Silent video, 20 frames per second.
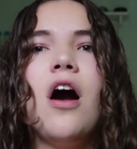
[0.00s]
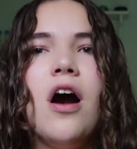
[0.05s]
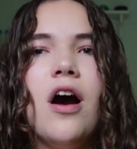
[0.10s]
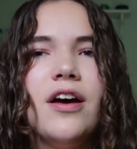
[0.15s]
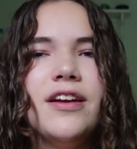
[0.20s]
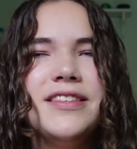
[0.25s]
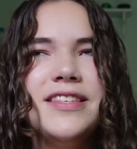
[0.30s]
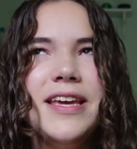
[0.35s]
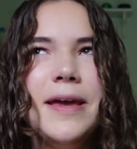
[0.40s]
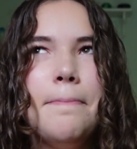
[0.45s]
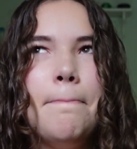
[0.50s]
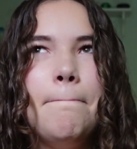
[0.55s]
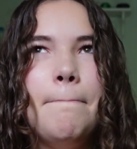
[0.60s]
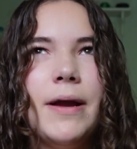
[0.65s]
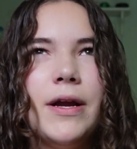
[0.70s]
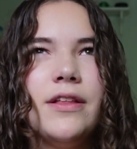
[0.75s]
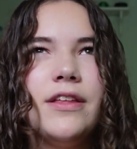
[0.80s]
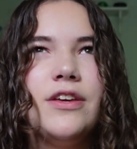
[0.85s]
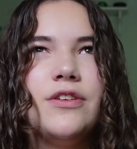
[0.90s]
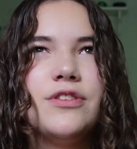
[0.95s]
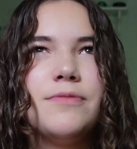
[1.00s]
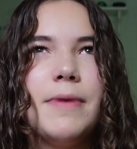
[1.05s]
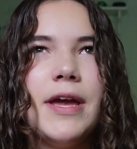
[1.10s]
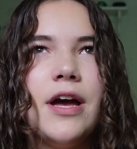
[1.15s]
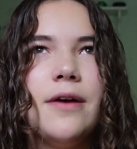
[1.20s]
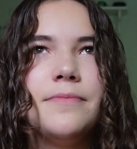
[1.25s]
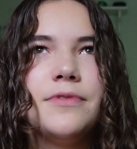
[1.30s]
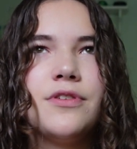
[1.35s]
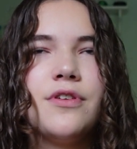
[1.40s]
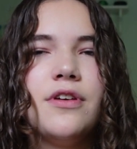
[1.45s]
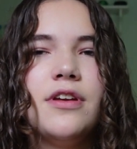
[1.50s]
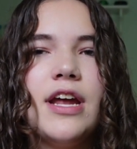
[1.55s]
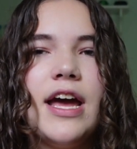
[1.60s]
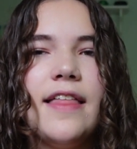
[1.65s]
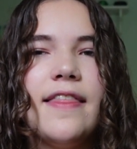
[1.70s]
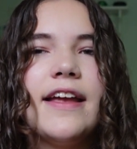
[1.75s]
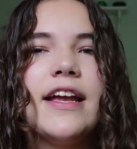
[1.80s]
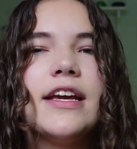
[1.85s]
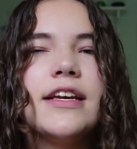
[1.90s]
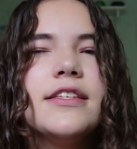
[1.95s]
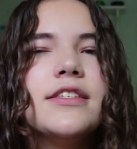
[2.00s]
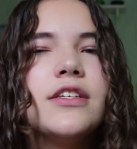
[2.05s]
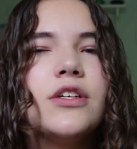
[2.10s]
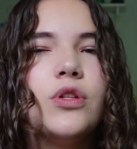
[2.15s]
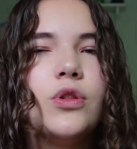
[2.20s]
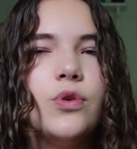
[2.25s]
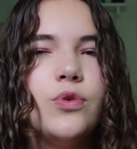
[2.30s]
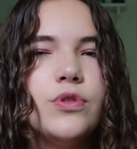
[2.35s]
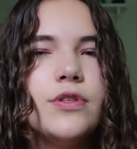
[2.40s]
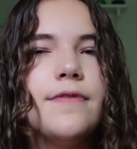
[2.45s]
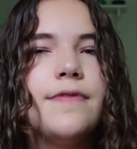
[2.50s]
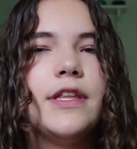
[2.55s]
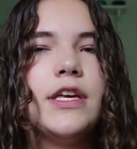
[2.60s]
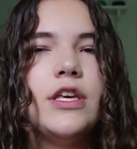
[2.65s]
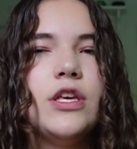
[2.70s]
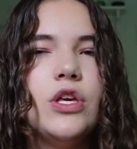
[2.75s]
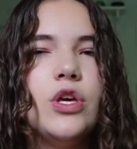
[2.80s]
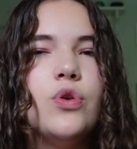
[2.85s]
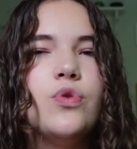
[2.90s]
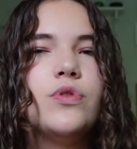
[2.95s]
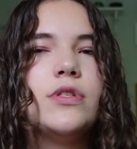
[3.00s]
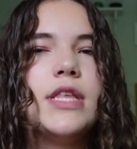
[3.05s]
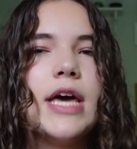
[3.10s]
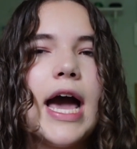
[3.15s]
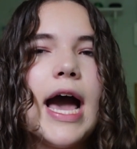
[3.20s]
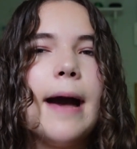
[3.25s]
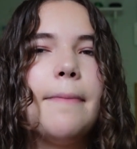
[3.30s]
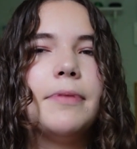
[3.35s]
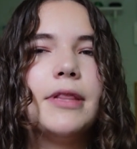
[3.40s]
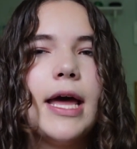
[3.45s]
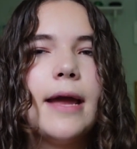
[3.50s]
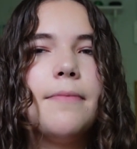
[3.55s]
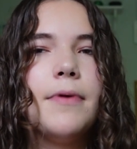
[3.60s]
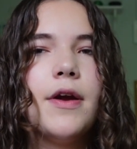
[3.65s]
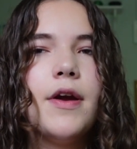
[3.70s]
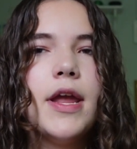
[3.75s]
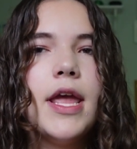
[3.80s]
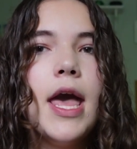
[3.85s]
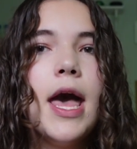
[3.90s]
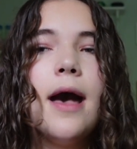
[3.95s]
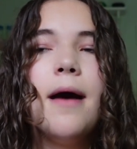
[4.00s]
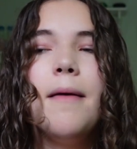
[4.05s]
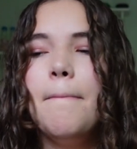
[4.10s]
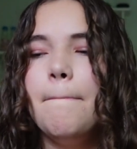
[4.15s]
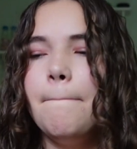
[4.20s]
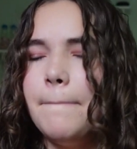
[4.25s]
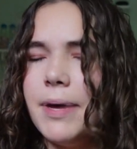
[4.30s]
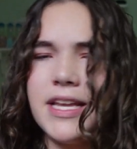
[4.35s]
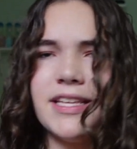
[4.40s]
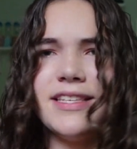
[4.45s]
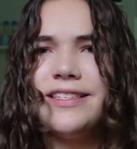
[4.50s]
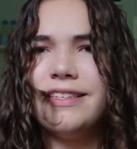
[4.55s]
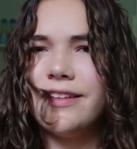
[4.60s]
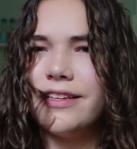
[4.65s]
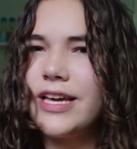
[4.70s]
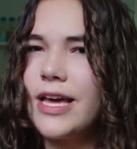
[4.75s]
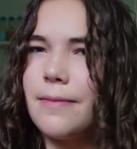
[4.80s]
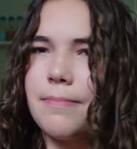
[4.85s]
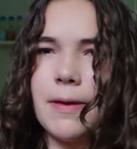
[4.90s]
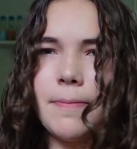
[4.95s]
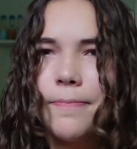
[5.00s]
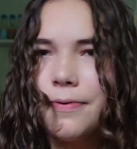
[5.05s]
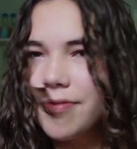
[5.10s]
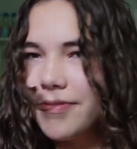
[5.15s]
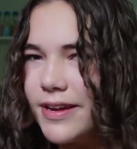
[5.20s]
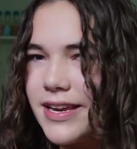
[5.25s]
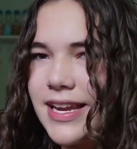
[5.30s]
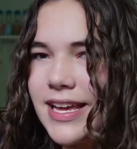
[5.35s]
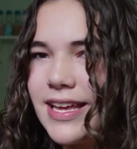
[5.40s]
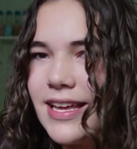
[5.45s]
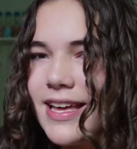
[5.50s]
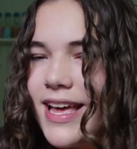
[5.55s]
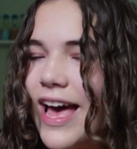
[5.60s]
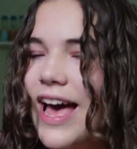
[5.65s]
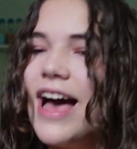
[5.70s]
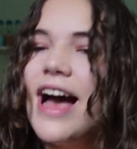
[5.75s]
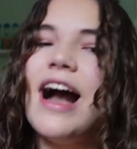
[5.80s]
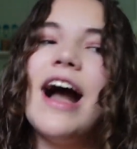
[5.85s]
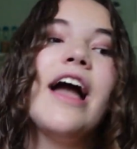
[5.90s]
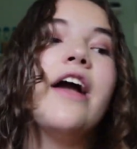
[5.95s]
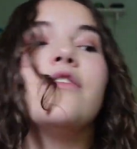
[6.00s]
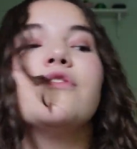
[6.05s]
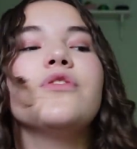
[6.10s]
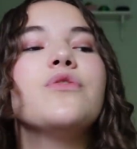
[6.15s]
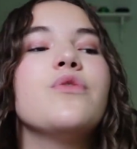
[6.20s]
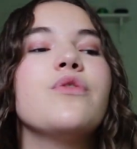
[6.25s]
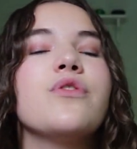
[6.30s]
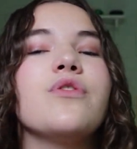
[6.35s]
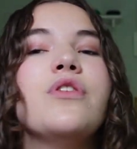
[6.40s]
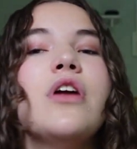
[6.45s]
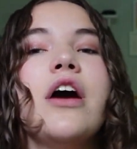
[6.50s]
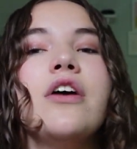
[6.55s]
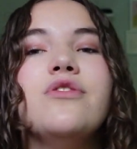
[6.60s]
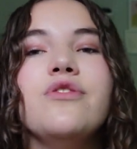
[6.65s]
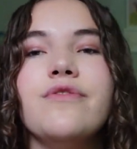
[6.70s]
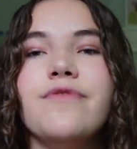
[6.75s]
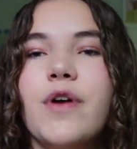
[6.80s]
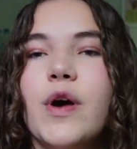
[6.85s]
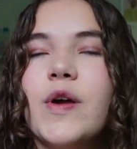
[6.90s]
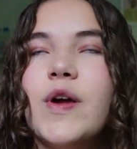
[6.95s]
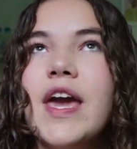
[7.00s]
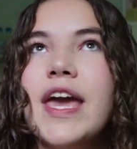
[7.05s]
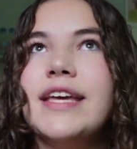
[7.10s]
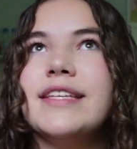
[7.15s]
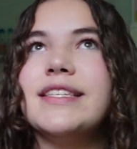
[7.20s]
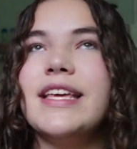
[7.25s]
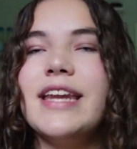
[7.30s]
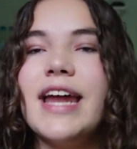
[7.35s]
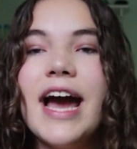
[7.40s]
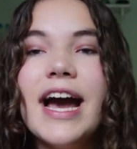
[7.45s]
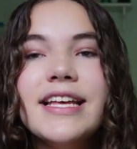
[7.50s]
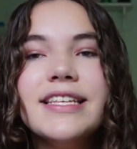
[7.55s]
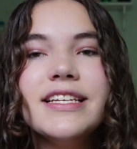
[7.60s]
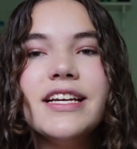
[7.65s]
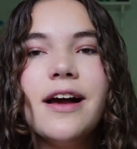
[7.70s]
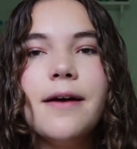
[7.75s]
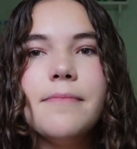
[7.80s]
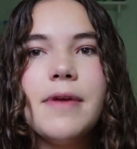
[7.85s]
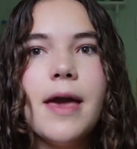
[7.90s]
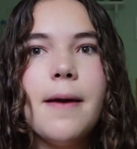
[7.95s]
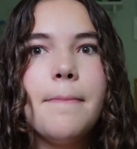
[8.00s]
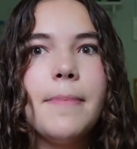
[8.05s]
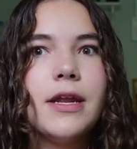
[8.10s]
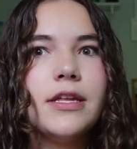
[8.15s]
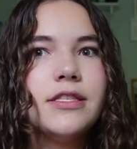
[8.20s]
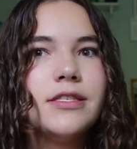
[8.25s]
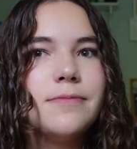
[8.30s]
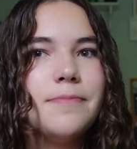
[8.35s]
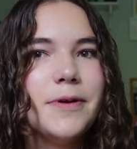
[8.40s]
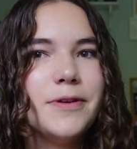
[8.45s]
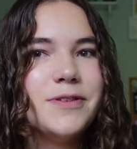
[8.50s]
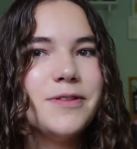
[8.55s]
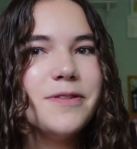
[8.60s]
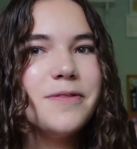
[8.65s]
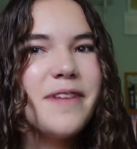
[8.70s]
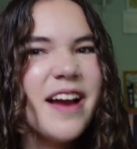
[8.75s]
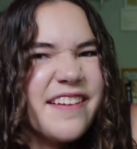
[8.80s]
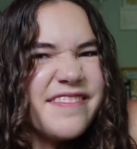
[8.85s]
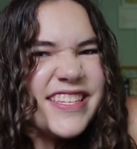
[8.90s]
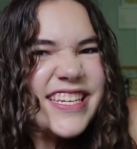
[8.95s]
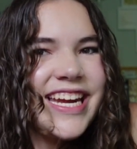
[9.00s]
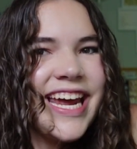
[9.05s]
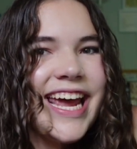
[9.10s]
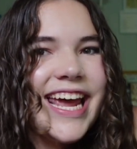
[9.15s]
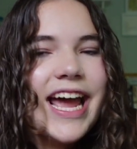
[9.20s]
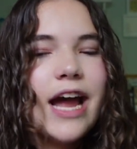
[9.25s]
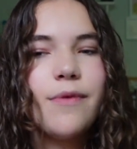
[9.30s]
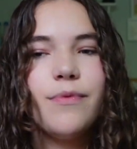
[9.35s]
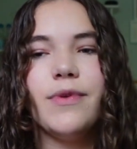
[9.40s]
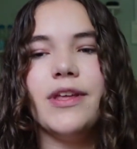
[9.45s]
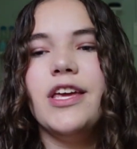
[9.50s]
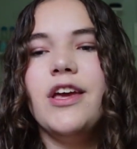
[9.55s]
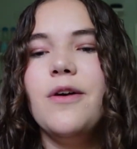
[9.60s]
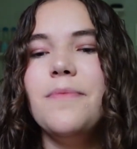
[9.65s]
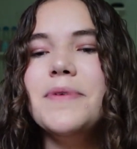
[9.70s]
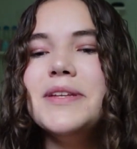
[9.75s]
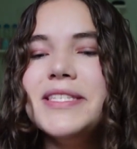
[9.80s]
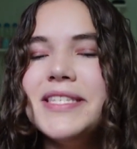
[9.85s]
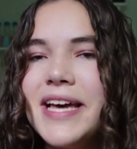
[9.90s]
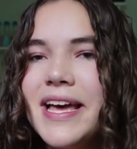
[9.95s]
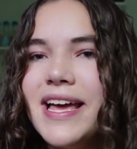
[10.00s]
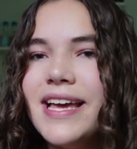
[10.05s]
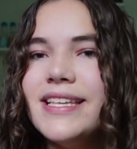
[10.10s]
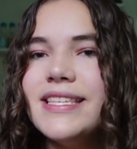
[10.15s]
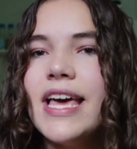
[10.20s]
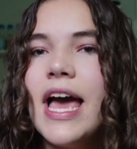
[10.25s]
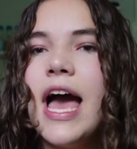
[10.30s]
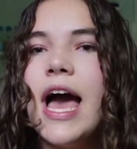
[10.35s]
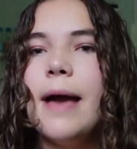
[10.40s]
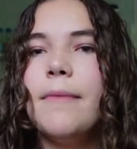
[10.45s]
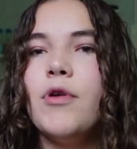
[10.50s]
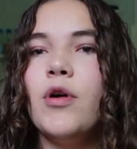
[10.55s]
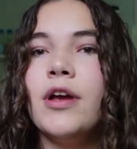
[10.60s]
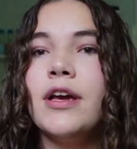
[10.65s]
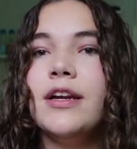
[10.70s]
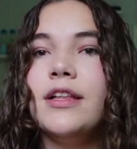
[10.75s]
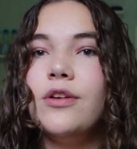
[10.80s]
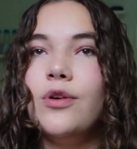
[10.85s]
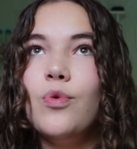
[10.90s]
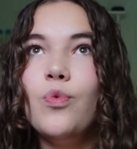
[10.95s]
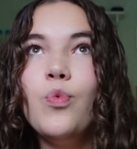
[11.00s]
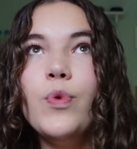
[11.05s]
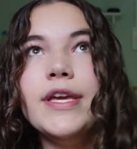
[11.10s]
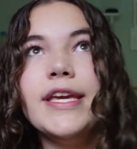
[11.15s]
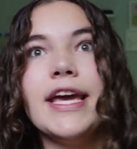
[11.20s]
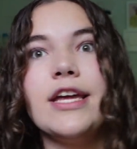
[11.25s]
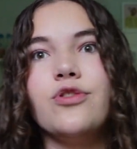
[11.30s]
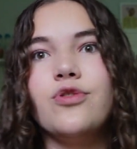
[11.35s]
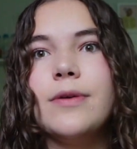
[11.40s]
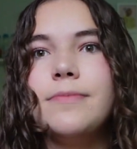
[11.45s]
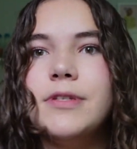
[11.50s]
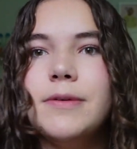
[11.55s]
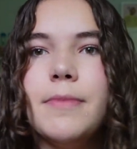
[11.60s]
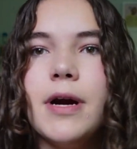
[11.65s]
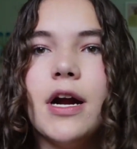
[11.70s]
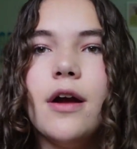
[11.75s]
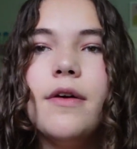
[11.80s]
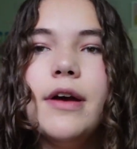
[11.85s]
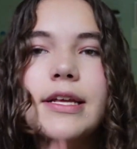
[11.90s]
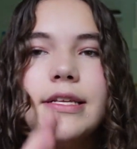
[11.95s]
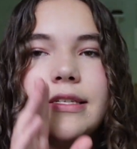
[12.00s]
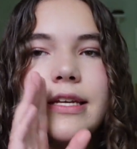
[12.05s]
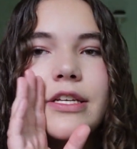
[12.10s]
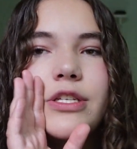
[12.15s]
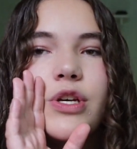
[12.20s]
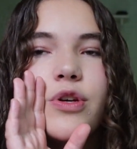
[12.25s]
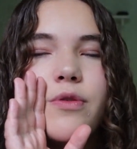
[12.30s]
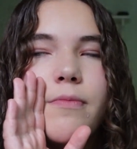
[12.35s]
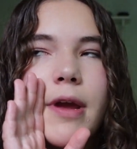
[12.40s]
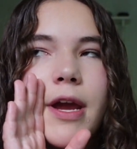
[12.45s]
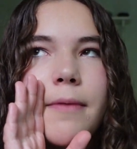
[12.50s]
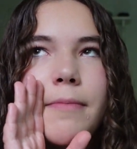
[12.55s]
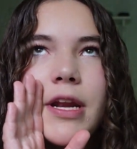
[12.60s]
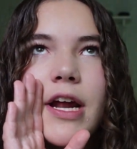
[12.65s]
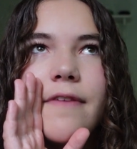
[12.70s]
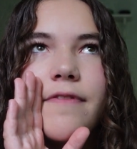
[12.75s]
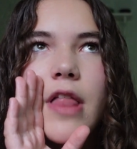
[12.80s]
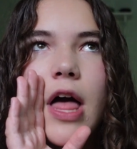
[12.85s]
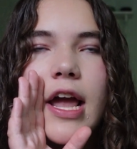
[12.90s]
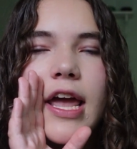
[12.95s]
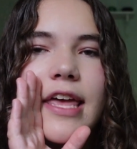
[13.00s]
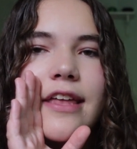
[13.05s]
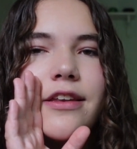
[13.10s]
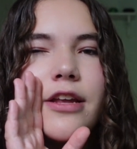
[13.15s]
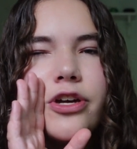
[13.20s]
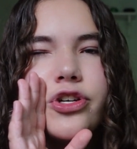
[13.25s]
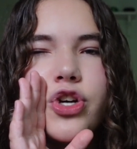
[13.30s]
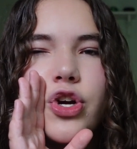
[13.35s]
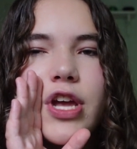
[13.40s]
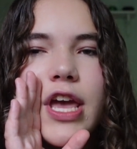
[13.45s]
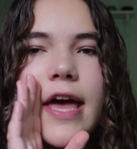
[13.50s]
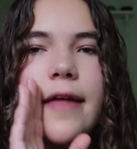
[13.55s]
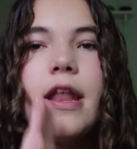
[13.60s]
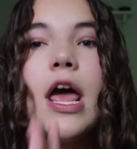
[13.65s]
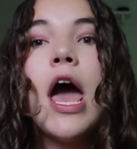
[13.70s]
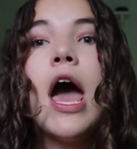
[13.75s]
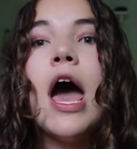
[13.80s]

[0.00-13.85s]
Honestly, I barely use my home screen. I like exclusively use the app library, but it's still gotta be pretty. I also ordered a new phone case. It hasn't come yet, but it's supposed to arrive today. I really hope it does. I'm going on a little weekend trip tomorrow. Stay tuned, maybe not vlog it, not sure yet.